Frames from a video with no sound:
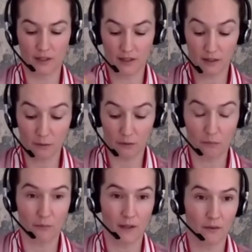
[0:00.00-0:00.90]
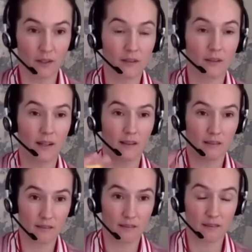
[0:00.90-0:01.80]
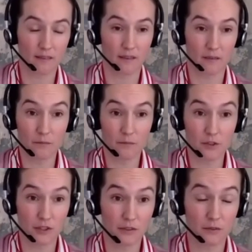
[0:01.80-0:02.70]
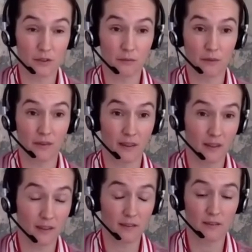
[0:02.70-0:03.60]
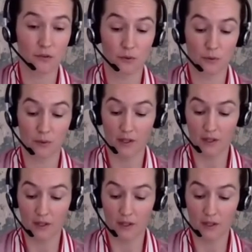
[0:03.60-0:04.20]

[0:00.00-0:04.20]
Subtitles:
Like he was married, he had children with at least two